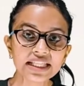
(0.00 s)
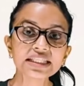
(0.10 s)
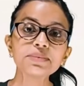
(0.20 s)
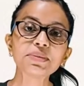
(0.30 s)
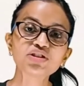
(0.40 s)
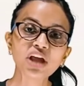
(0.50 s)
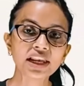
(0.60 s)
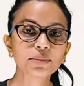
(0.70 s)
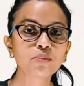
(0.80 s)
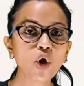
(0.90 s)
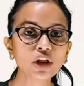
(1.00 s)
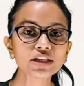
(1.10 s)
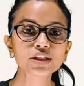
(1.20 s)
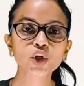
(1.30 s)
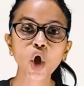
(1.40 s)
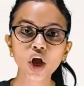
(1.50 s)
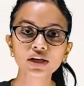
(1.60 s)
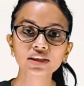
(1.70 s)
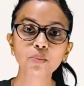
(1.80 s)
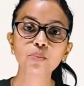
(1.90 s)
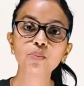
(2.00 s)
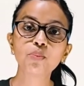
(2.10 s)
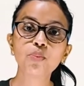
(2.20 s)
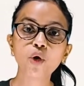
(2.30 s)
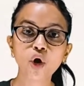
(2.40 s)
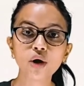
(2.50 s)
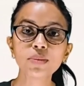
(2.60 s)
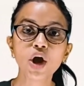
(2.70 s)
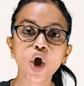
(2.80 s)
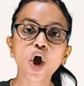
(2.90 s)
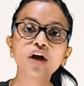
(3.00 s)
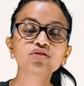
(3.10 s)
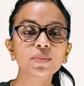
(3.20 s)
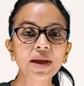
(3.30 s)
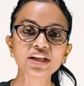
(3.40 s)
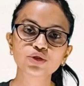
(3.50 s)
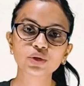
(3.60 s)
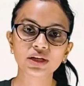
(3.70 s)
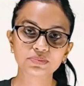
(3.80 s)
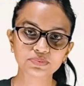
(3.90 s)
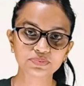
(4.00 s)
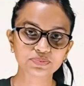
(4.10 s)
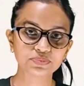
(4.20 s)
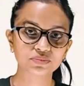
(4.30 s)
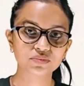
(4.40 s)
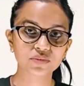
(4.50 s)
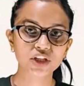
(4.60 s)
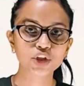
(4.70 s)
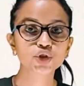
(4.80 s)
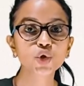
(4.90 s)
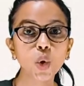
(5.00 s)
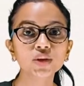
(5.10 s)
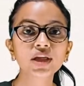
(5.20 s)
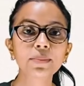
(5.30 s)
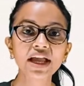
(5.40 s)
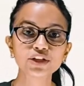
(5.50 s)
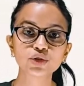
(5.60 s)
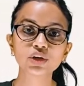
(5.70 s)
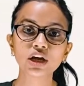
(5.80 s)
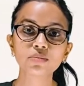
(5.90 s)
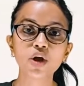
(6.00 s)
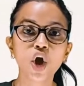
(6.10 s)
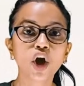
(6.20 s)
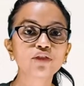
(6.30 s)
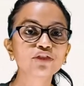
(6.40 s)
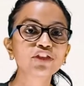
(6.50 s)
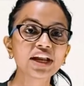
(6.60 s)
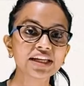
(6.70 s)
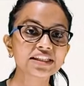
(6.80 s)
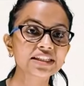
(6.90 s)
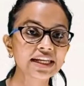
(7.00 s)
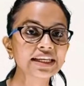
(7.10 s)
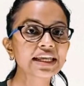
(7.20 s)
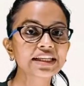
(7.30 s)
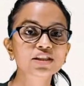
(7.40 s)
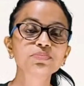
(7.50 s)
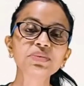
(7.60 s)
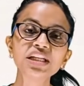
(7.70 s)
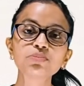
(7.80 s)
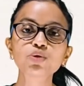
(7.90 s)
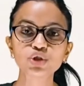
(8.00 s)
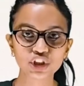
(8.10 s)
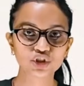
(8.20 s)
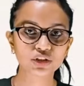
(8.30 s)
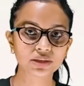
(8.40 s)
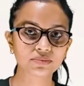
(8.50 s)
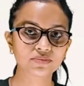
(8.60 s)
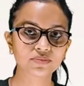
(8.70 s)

The metallic ball is called the bob of the pendulum. Show the pendulum of rest in its mean position.